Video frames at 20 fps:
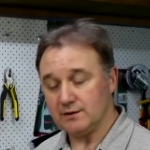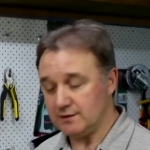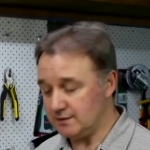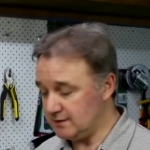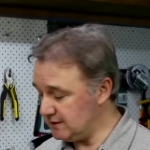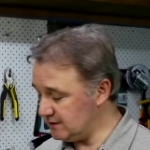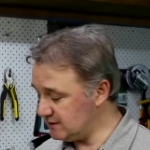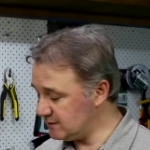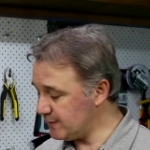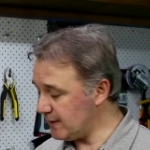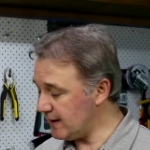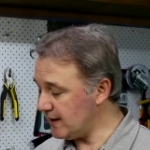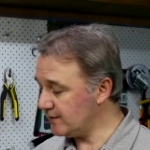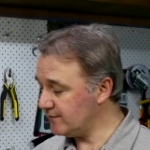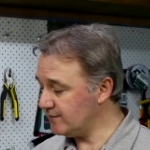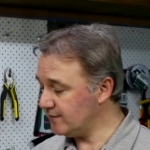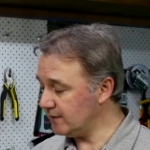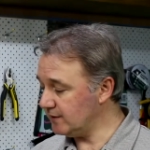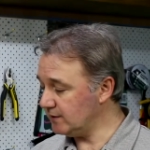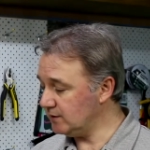the
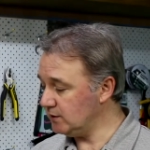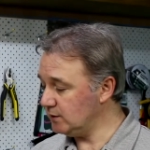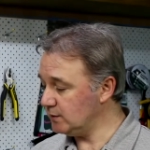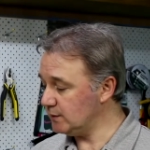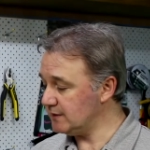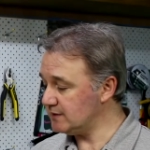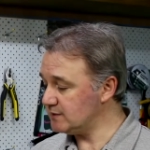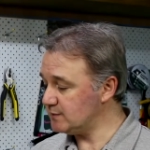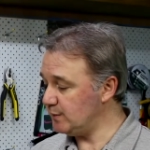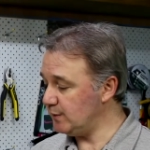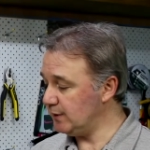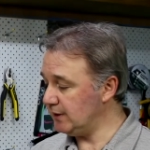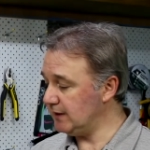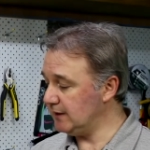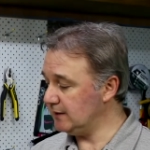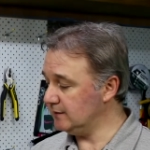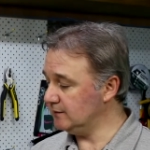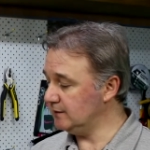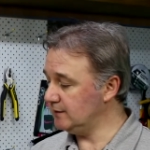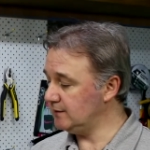SparkFun
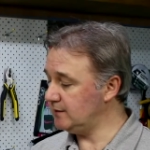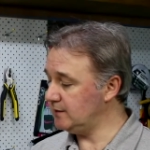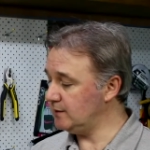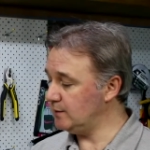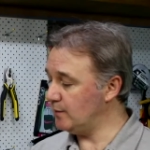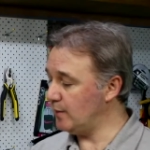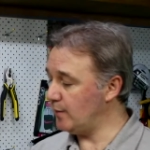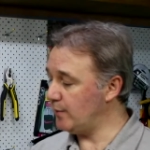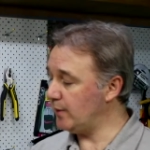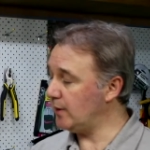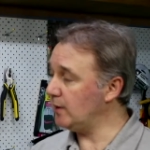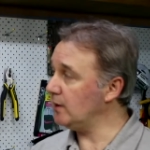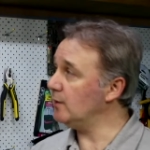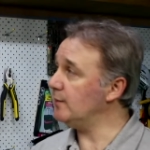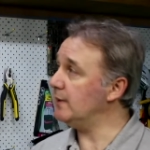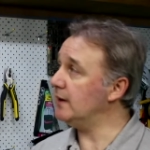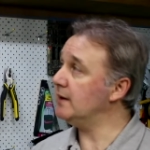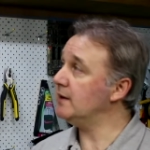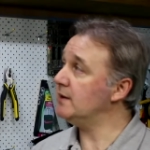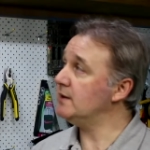USB lithium
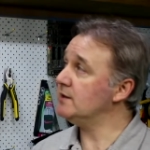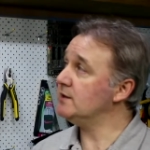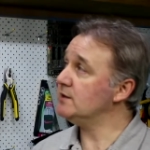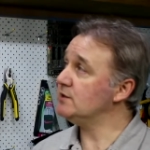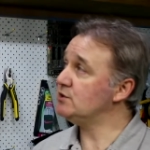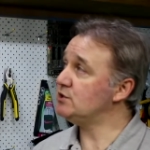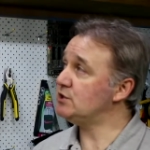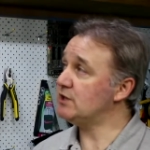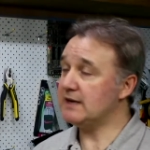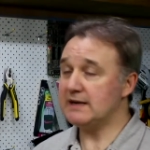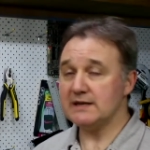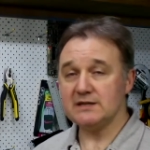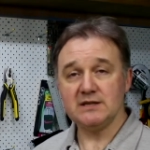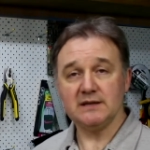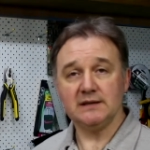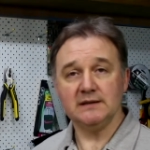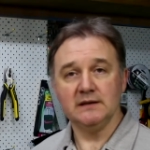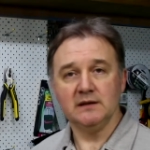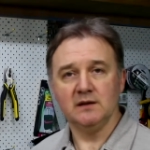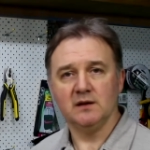polymer
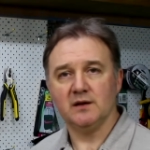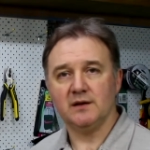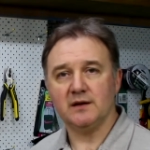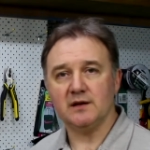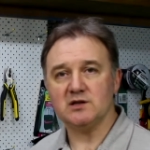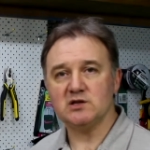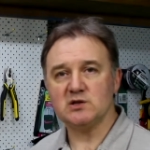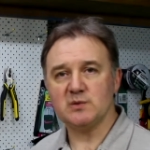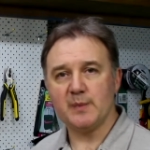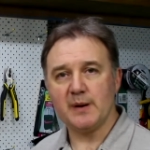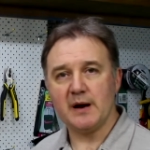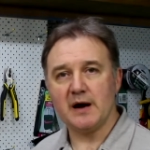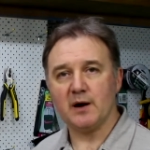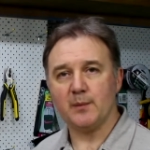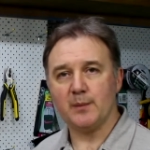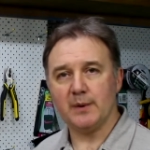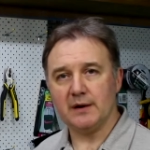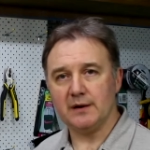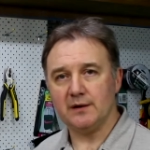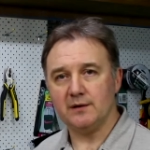charger. I think it's
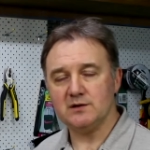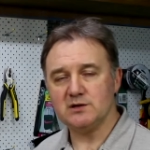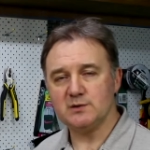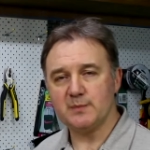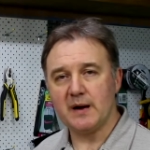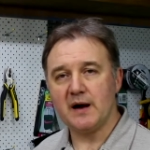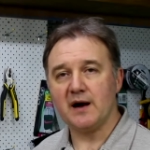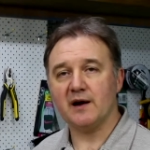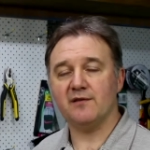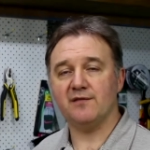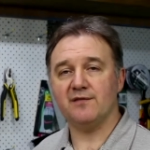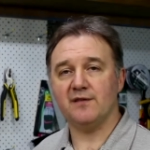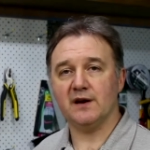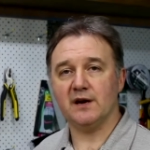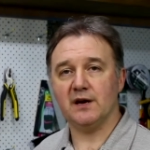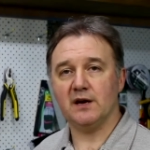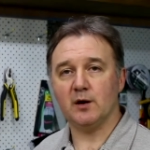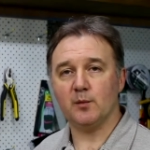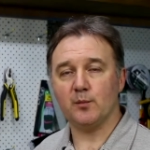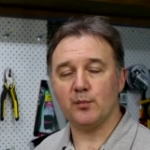SparkFun,
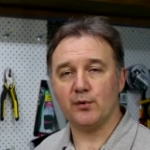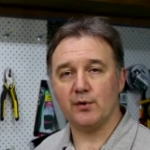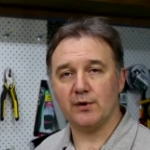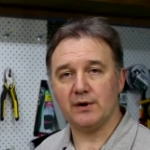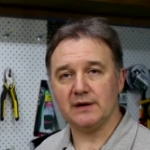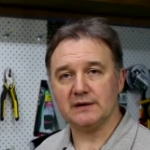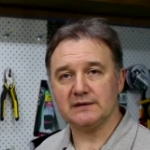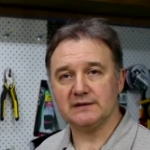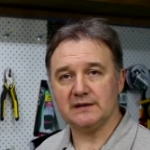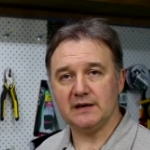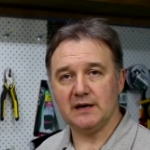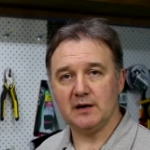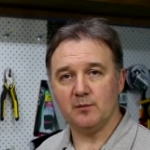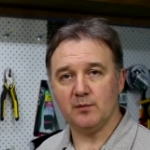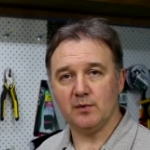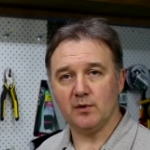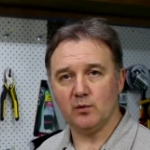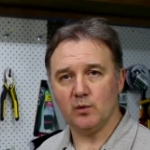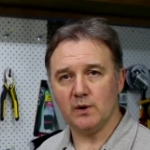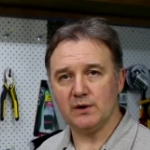SparkFun product
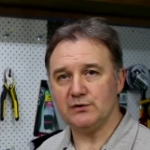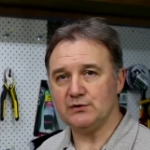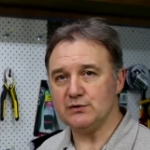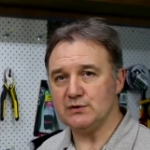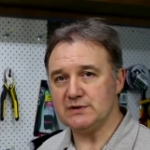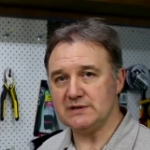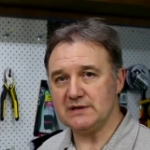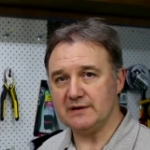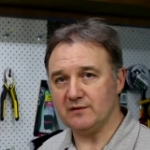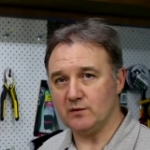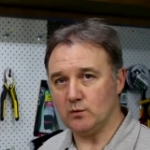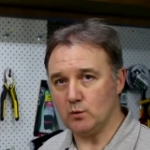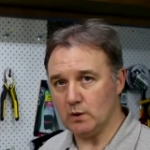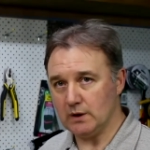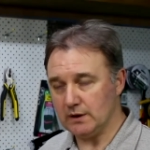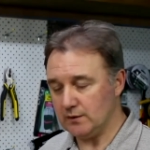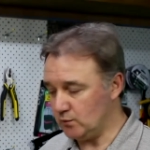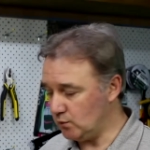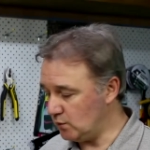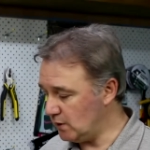number
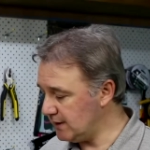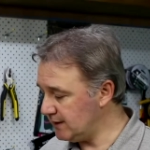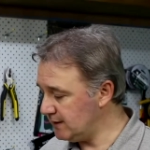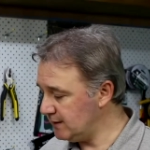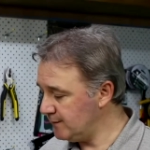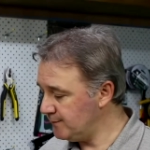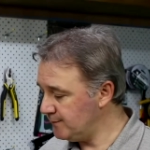12711.